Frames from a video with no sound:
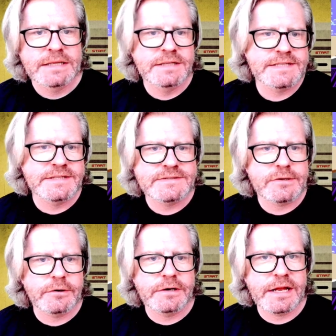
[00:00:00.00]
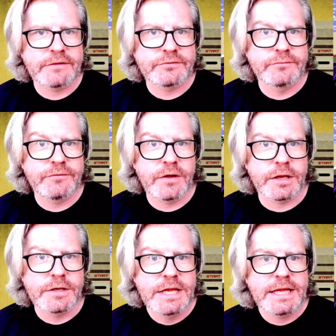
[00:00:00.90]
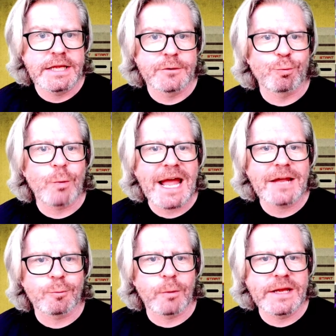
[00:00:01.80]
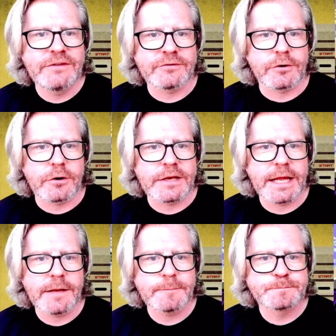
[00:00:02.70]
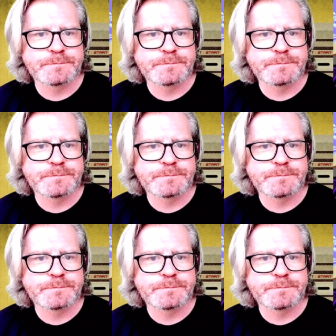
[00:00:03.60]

Let's get started and have some fun in Rad Racer, yeah?